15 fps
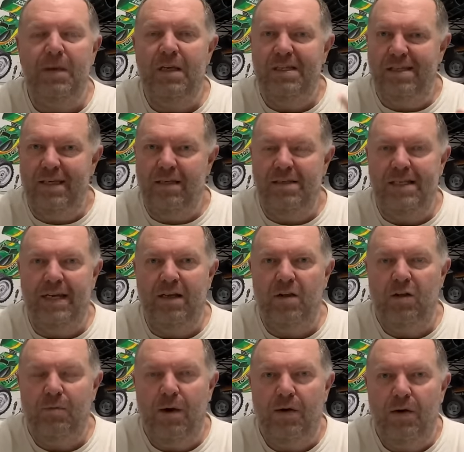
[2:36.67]
still
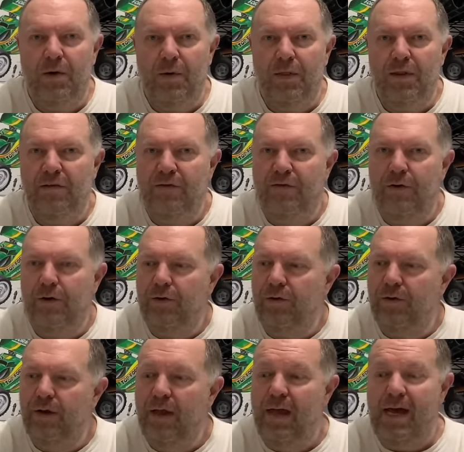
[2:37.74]
single mono on the
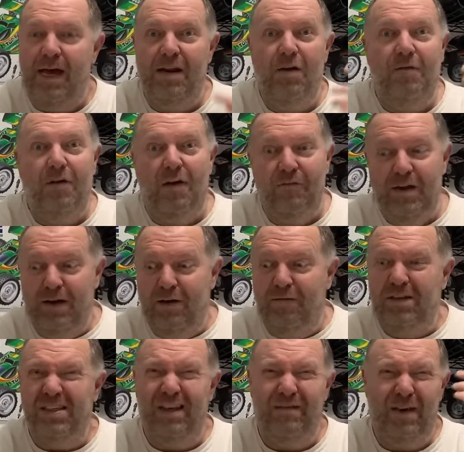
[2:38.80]
front, and then
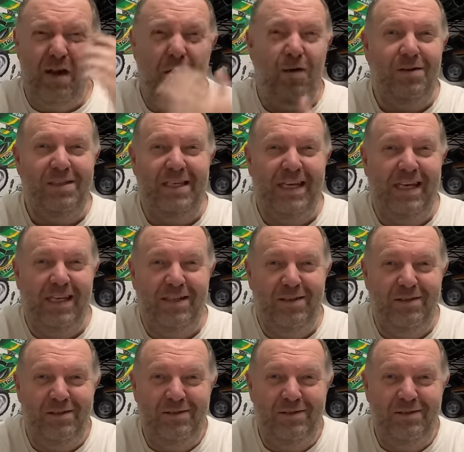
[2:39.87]
obviously the all singing,